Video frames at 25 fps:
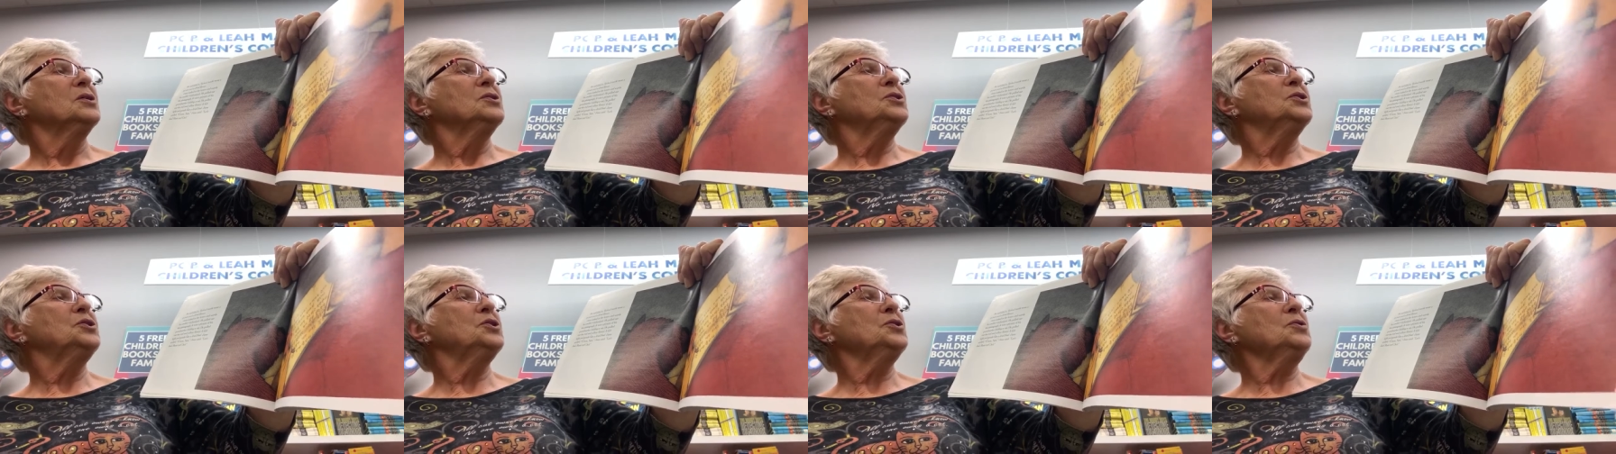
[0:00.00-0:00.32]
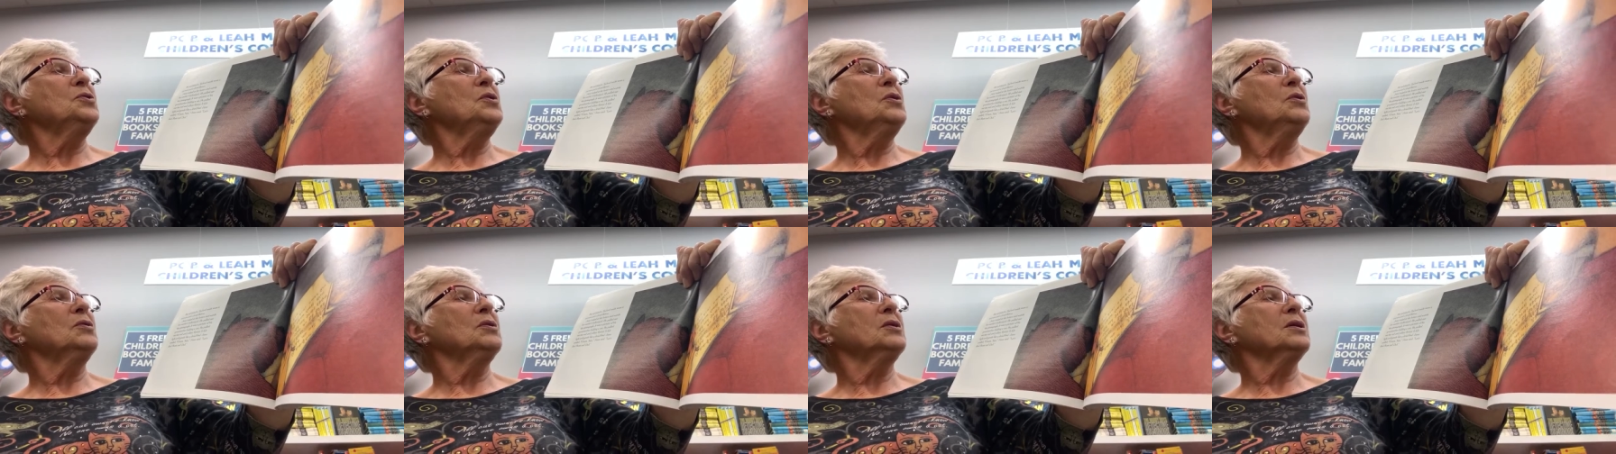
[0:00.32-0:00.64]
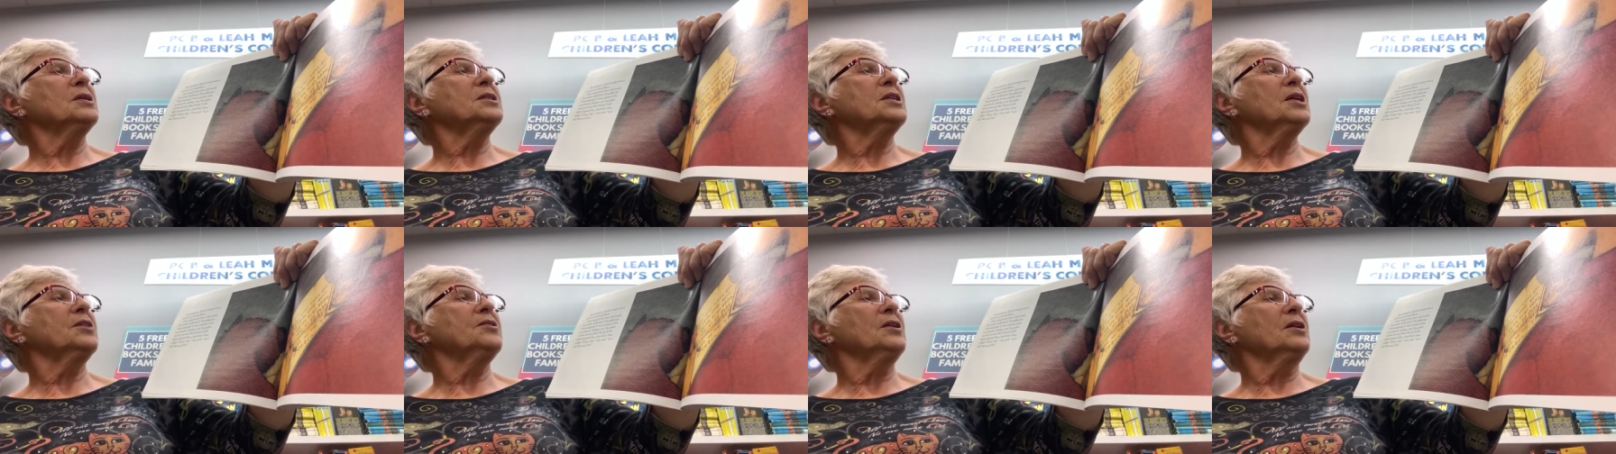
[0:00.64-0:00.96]
Juno
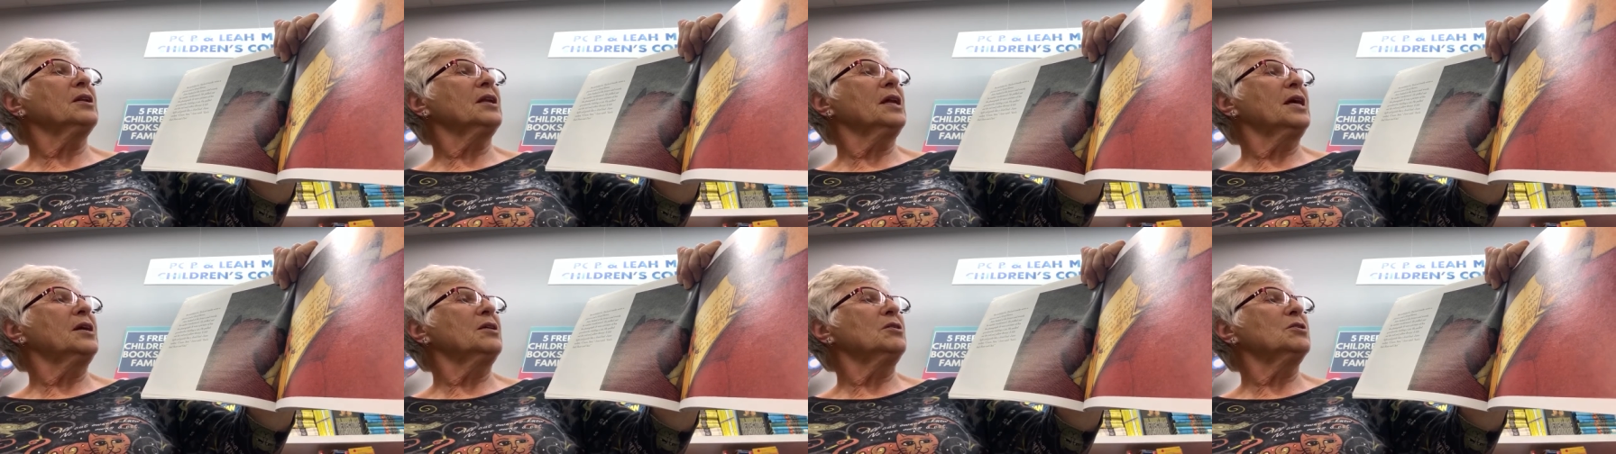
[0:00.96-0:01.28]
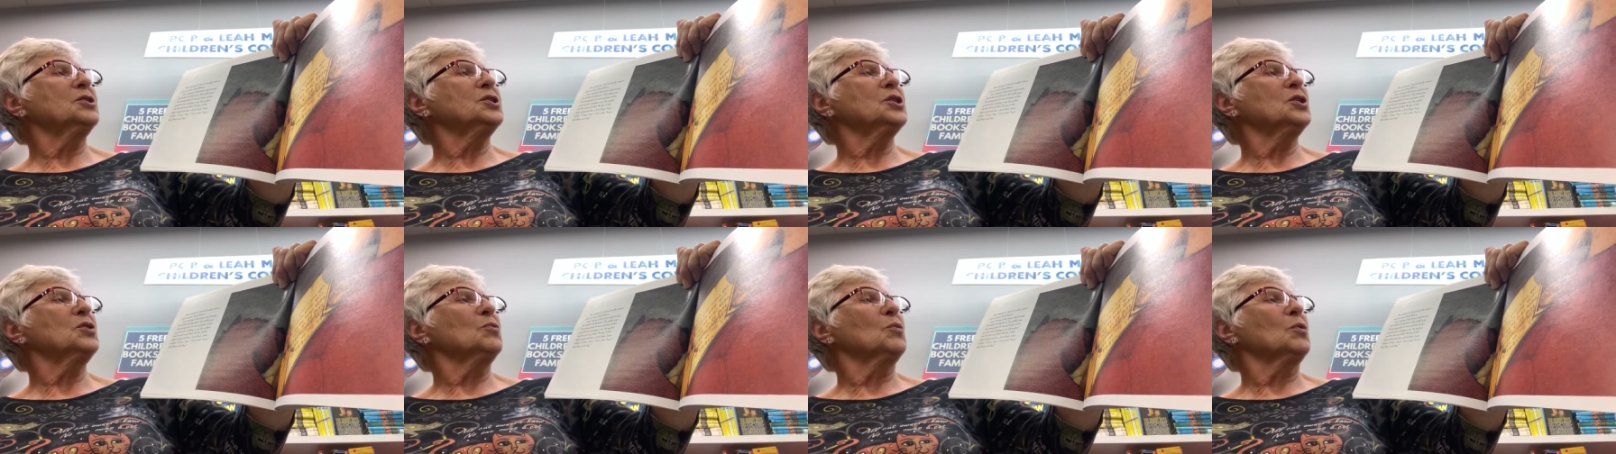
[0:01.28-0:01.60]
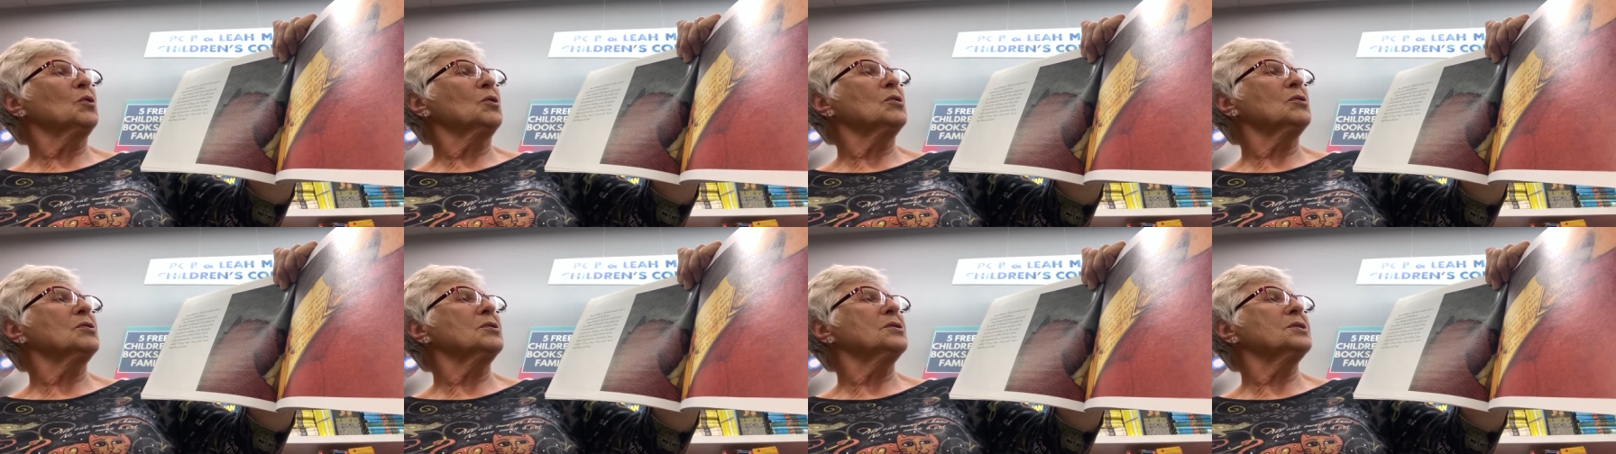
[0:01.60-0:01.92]
looked at the letters and
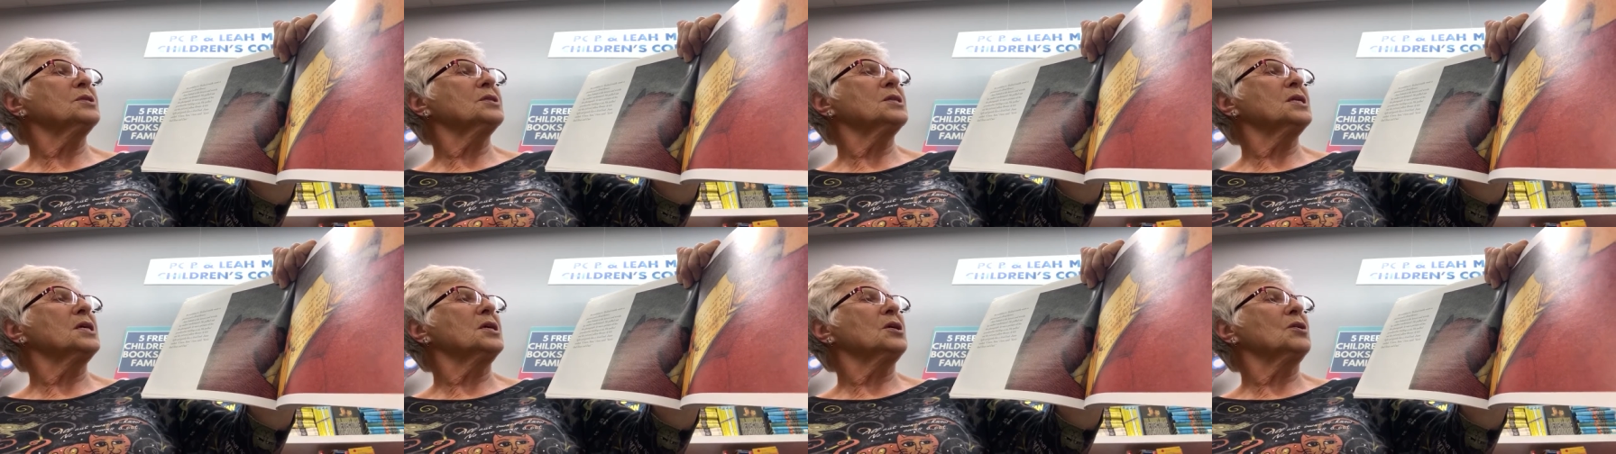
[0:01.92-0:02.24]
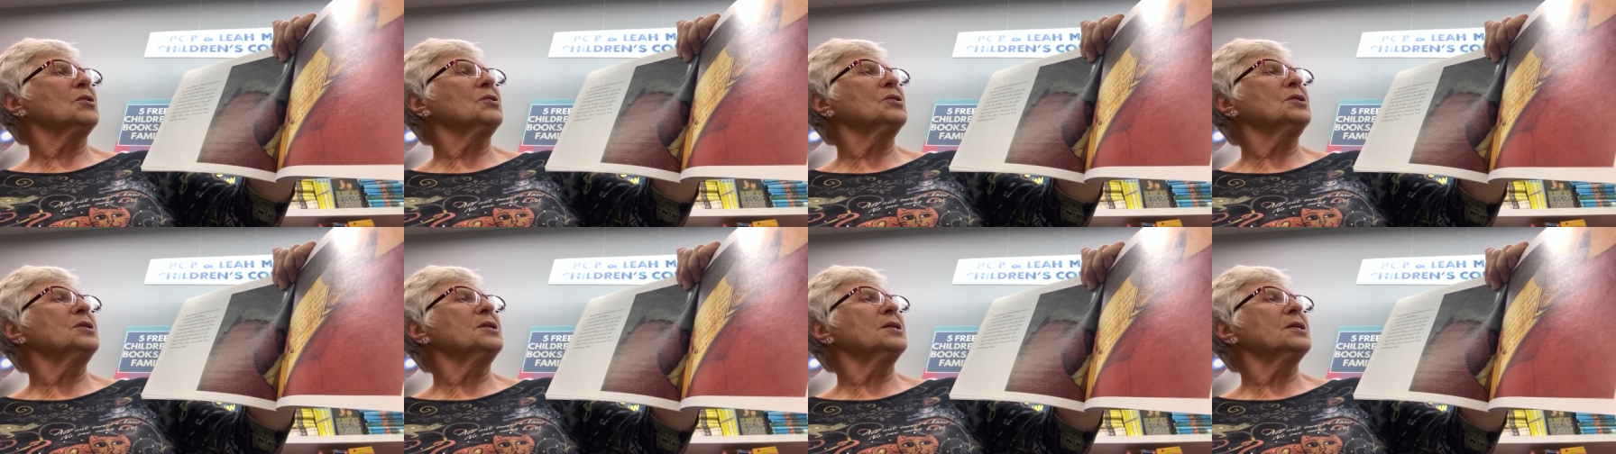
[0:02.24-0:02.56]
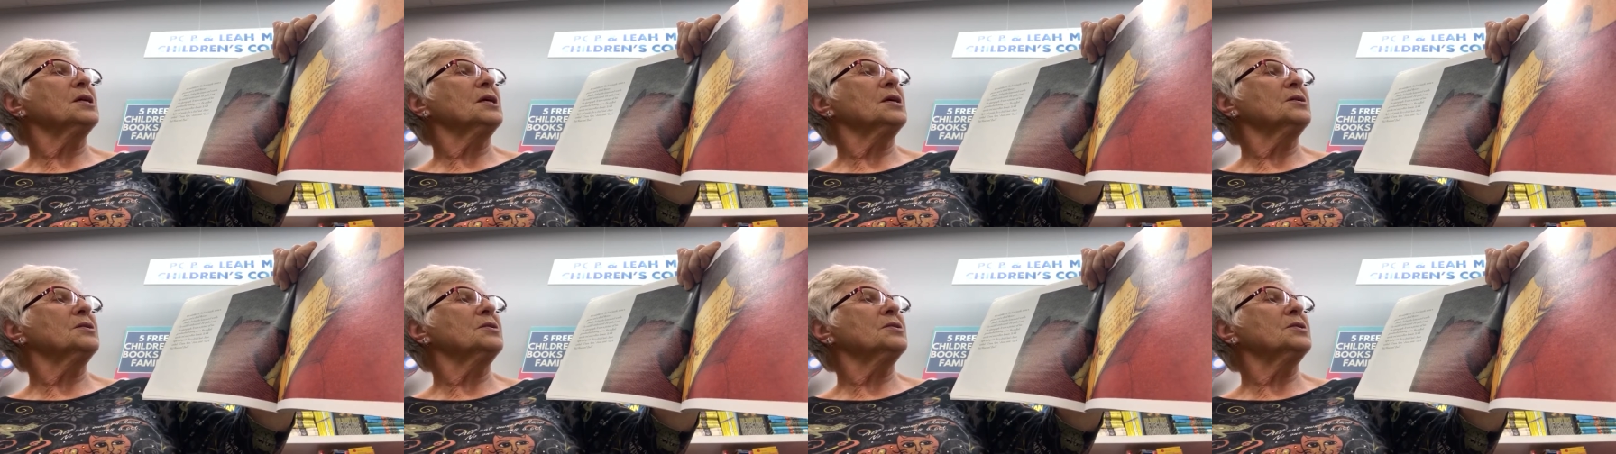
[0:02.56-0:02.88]
words he couldn't
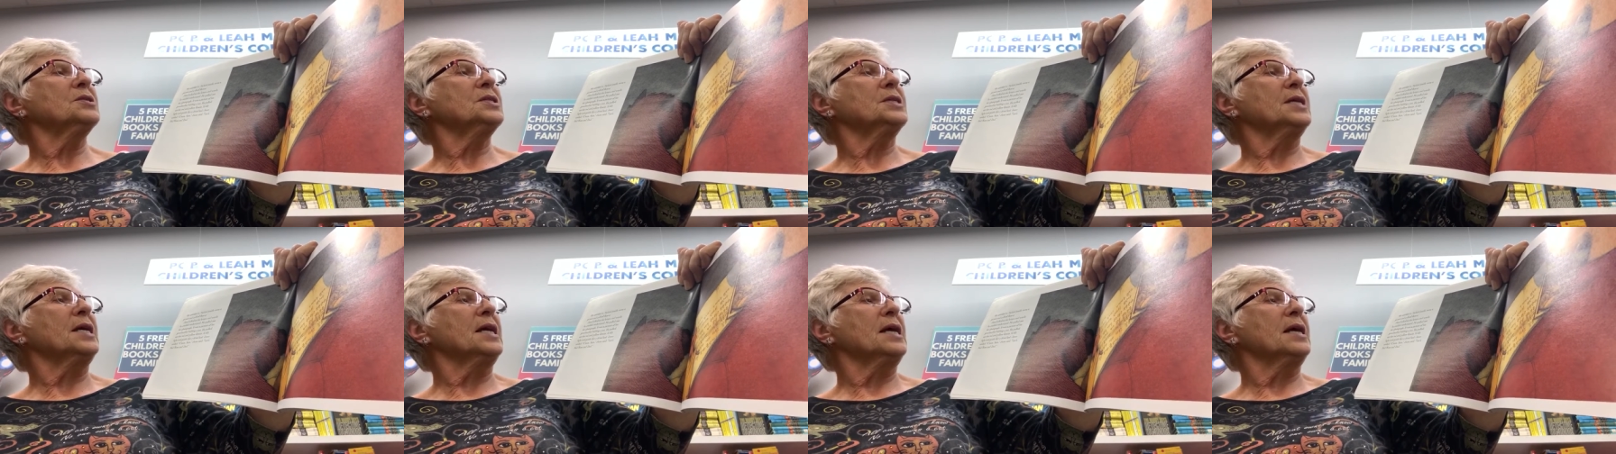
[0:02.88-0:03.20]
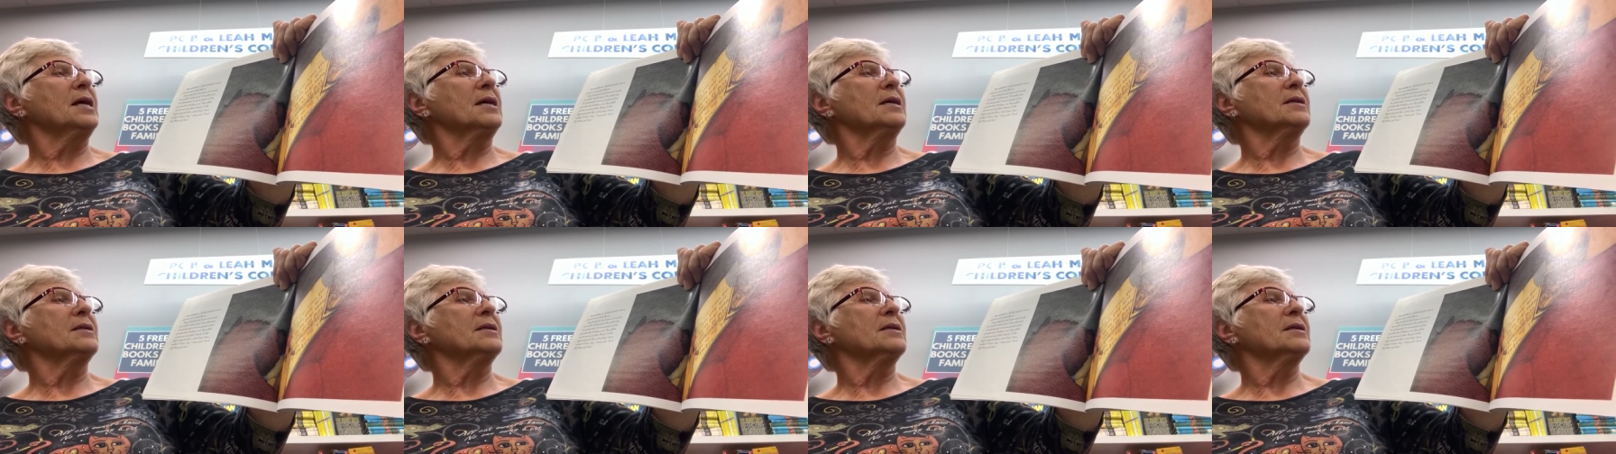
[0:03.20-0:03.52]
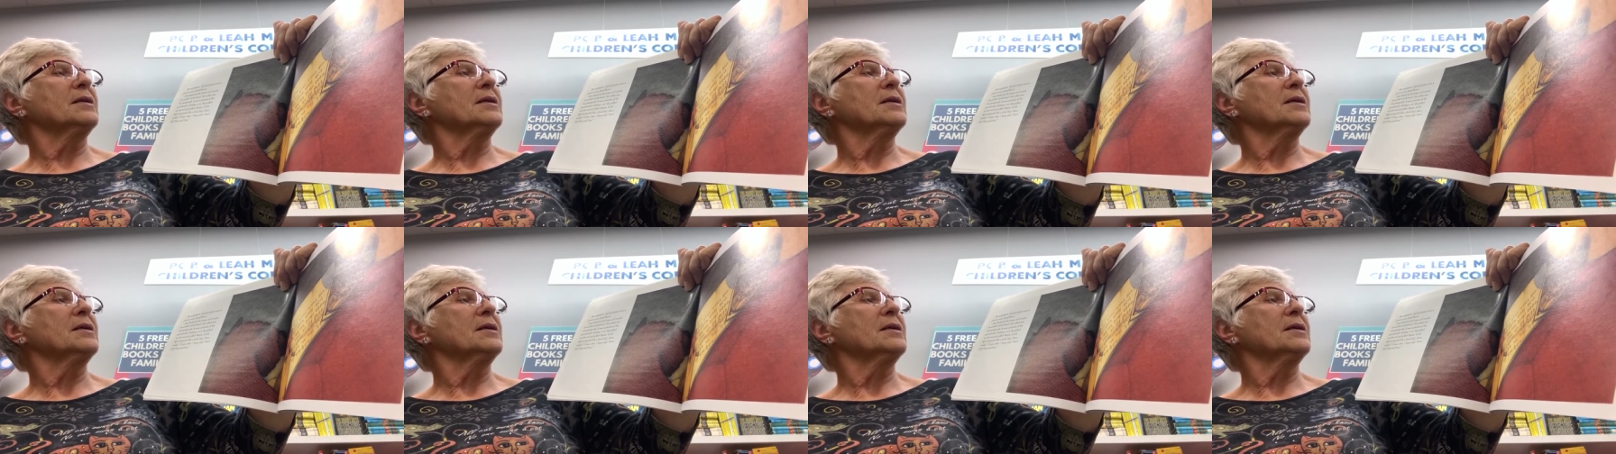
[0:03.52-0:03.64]
understand.